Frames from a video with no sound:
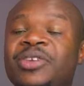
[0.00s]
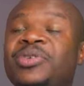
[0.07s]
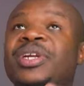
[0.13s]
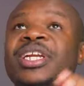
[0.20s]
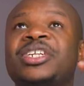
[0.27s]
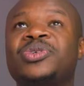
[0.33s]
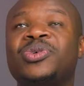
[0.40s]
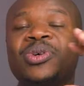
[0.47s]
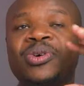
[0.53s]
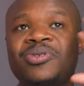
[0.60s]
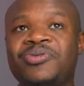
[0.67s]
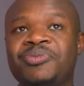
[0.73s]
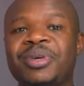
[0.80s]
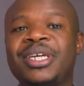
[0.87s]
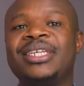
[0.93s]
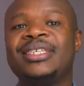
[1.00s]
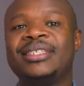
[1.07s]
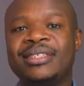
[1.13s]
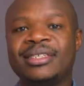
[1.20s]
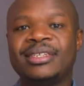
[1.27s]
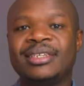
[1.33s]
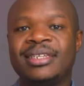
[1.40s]
And when I talk of
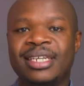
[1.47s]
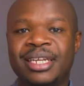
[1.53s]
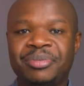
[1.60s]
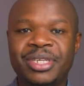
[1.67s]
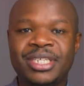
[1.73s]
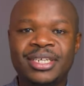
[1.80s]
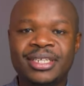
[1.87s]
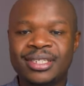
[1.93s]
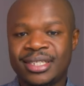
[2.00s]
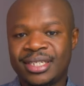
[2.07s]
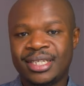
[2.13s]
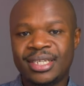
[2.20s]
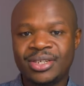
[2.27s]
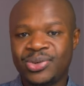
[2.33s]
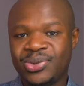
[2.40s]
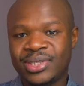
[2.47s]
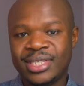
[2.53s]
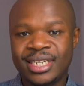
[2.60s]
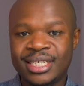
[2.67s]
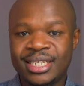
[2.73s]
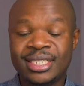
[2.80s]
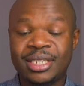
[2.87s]
medicine, let me just use
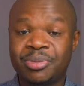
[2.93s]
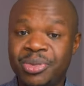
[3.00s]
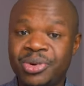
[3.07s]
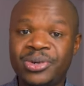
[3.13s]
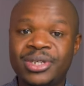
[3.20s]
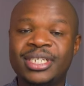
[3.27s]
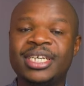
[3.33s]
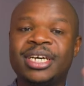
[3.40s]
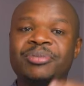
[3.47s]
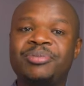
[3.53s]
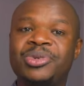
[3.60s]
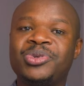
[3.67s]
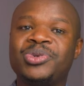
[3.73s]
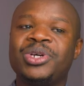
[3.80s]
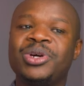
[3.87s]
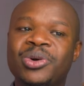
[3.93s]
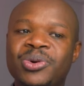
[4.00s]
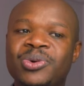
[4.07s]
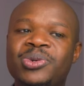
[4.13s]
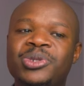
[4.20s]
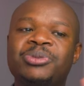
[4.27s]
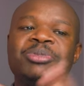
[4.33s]
that as a broad term to
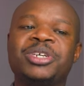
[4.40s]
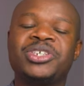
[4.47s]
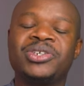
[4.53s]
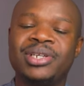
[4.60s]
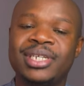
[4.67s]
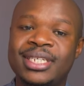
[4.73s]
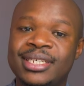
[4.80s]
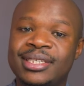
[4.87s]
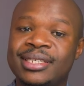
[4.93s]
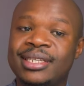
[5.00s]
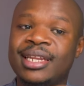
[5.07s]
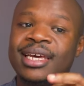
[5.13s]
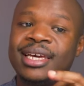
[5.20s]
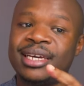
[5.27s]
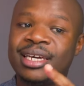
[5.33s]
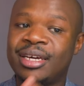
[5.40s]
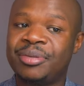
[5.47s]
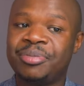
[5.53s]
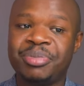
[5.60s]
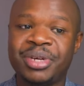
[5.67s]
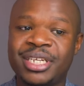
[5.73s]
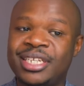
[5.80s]
include specialties like
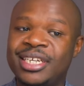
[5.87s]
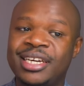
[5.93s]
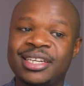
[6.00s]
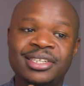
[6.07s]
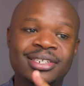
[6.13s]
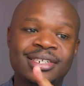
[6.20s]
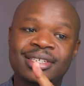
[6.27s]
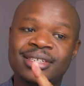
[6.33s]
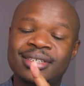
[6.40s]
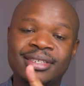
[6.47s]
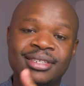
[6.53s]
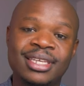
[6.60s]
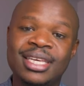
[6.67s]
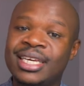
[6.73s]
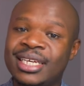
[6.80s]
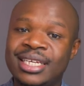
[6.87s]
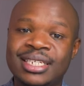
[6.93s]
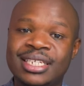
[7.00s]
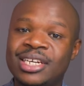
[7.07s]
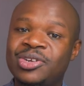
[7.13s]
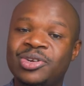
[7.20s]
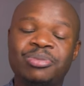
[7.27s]
pediatrics,
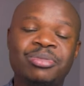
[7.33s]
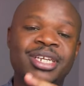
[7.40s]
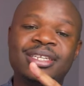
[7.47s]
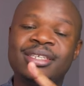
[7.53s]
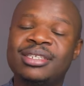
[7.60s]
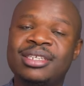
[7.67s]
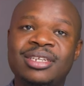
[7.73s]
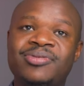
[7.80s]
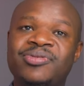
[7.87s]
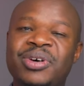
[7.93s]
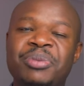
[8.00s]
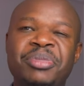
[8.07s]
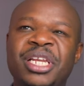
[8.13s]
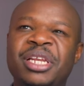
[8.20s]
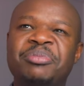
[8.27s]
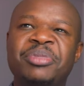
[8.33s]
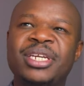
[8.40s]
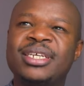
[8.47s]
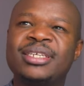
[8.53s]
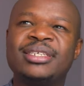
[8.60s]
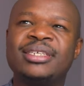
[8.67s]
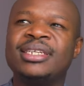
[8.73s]
internal medicine, family
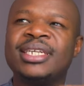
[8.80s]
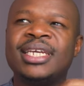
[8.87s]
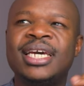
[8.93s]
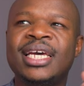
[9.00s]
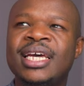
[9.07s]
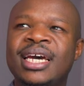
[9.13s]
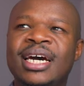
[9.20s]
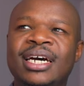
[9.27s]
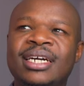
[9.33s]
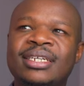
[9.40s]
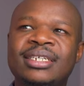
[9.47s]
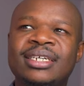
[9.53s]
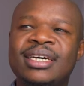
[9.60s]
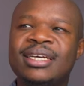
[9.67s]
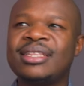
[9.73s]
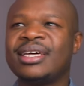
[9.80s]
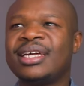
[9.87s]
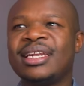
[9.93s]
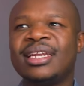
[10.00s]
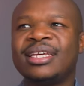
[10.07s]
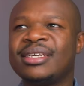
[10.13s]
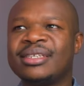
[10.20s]
medicine, and other
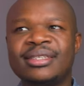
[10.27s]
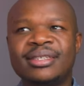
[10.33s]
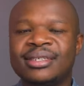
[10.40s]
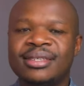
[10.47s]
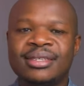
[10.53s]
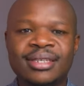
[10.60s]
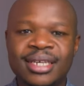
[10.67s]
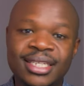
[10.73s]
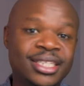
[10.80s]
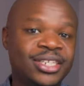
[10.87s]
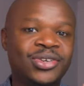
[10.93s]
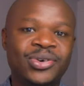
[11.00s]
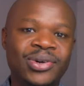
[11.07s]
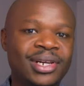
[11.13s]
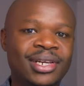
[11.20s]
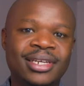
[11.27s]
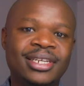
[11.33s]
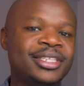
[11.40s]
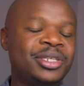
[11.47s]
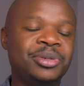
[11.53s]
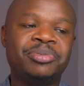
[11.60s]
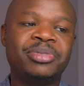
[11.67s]
less surgical
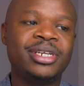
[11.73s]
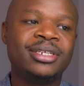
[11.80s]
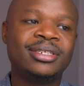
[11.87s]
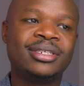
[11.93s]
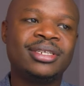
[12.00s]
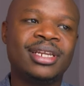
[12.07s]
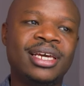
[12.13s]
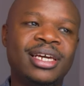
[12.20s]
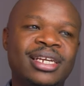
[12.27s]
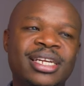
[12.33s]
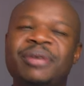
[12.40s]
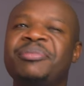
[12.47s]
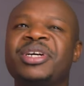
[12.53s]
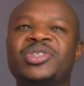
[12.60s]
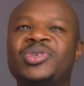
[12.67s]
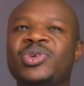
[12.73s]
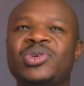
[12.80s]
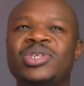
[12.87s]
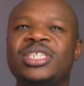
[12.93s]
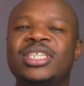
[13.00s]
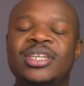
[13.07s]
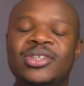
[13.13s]
disciplines like
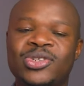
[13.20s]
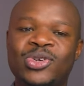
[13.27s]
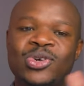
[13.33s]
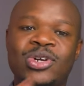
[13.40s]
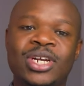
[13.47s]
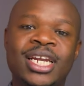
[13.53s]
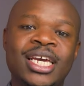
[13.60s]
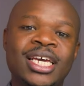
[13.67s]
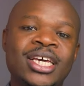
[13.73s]
dermatology and so on.